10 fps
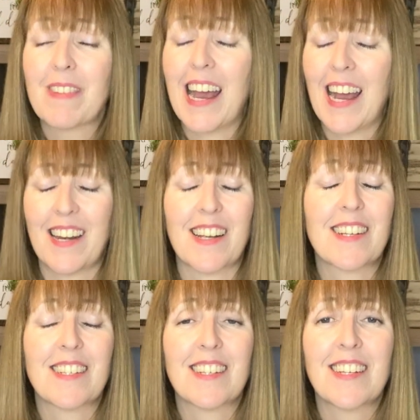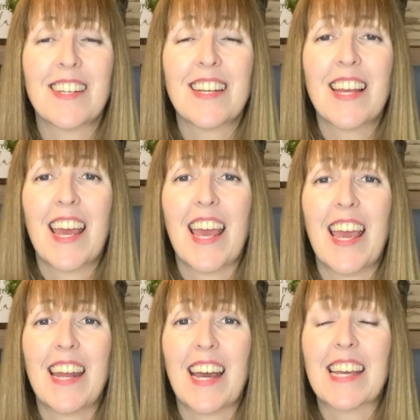addict,
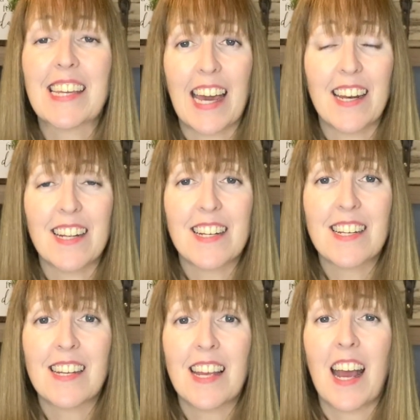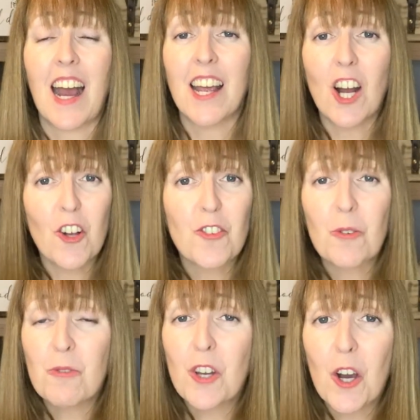and I get it. I
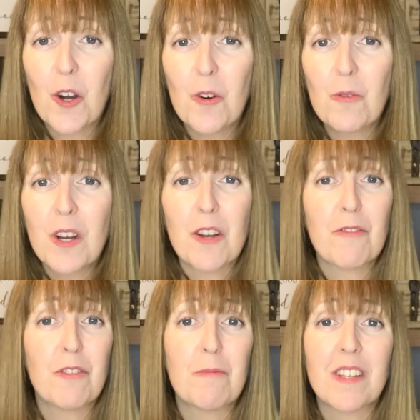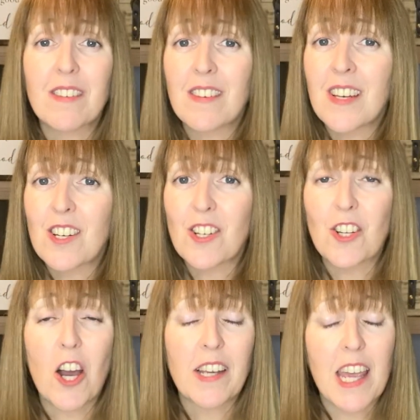also know from listening to
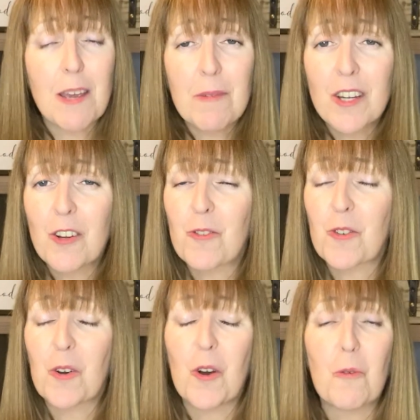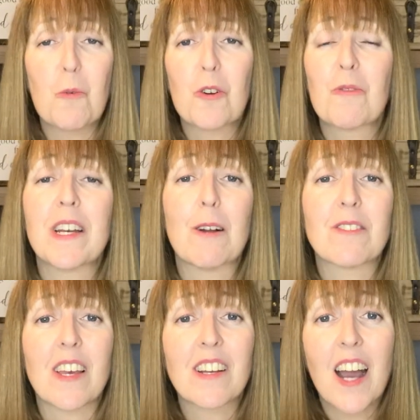Doc Amen, who's a world-renowned
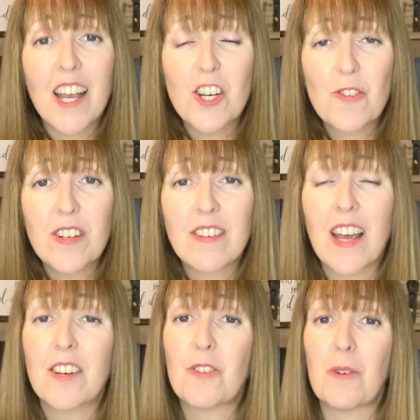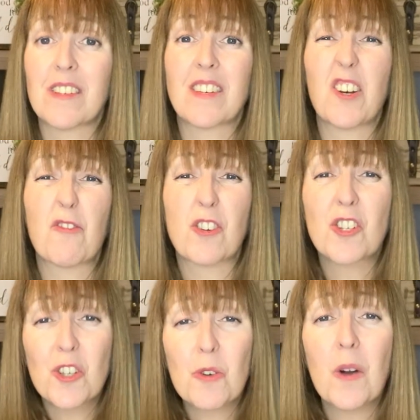psychiatrist and who has done over
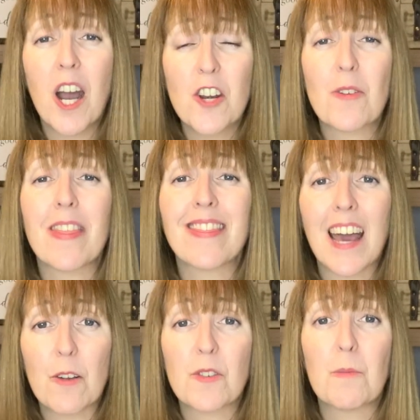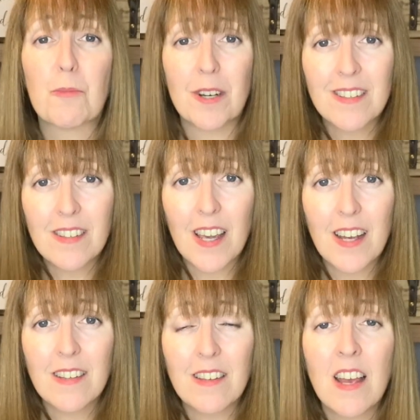200,000 brain scans,